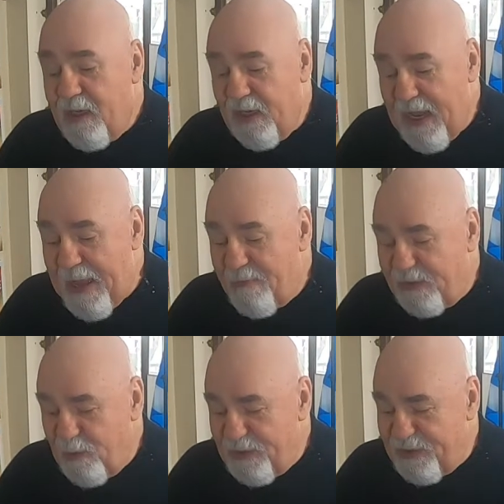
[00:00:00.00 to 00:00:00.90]

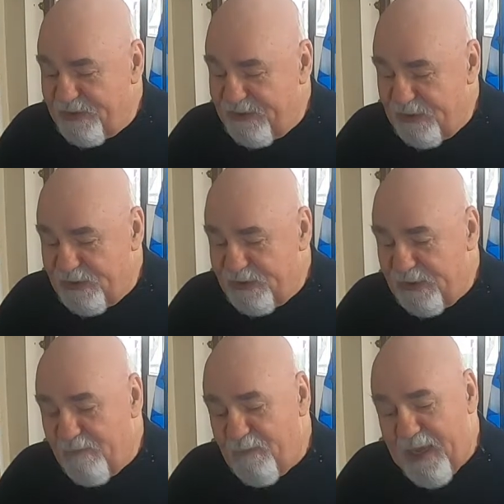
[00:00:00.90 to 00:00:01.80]
Crammed with the citrus
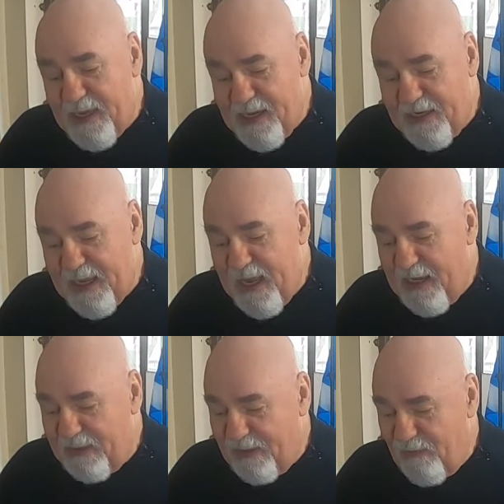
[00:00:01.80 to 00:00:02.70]
and berry
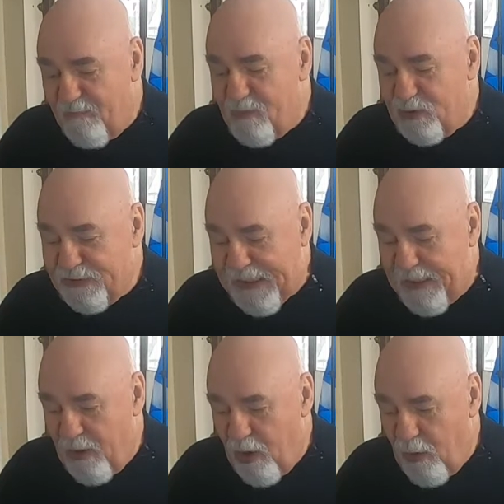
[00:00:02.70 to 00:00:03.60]
character of
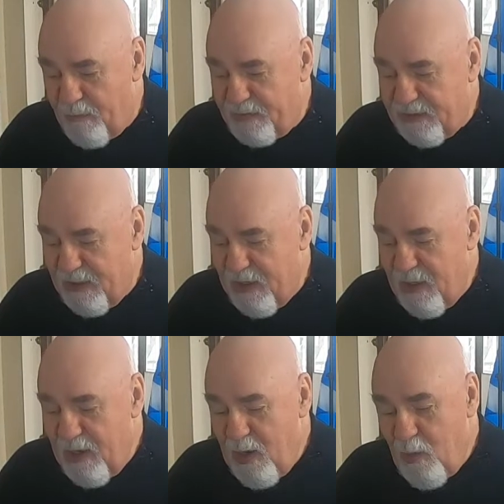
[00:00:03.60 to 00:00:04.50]
Mosaic hops,
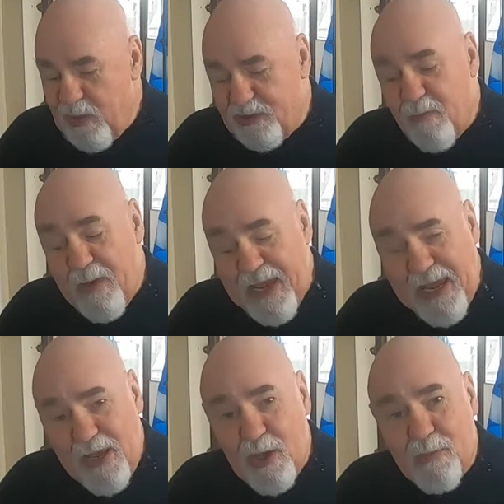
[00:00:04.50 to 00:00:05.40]
which
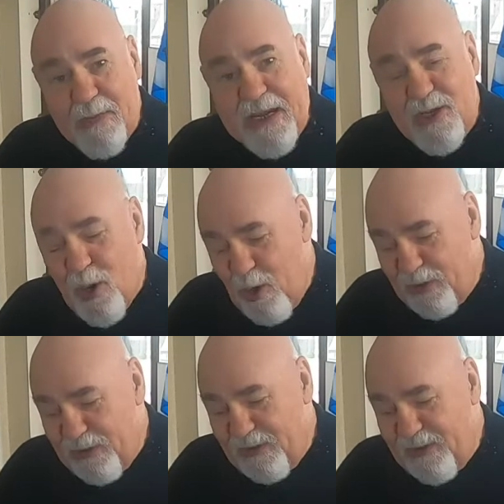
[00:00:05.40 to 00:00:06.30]
may or may
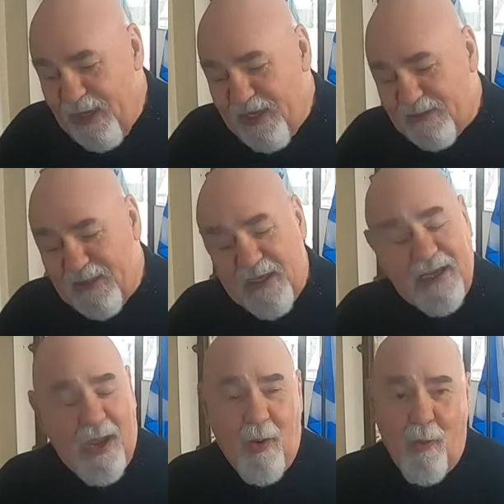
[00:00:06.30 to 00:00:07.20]
not taste
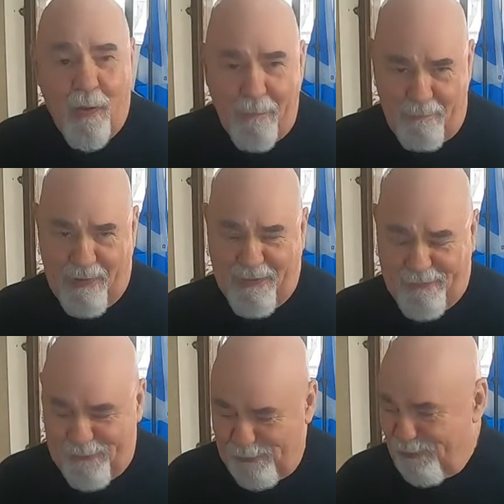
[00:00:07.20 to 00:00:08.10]
like a Wumpa
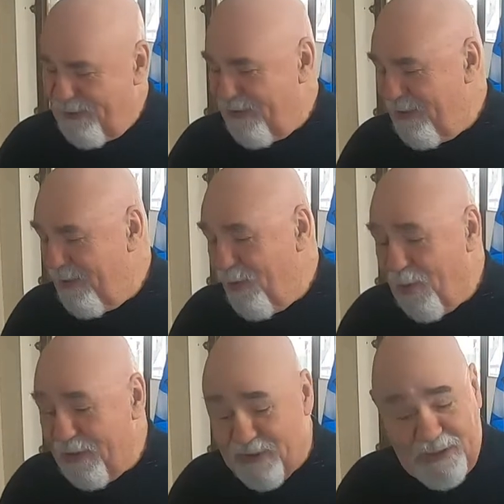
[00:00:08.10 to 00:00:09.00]
fruit,
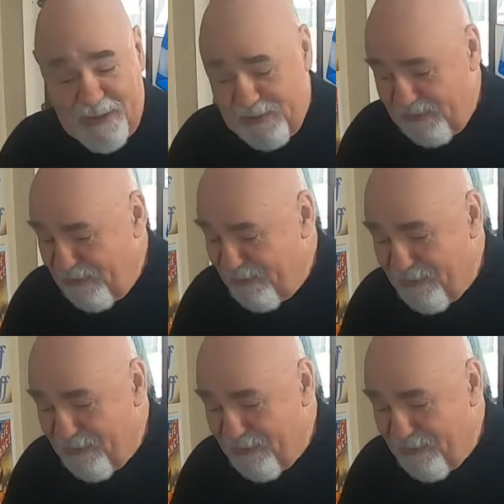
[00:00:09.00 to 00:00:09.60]
which is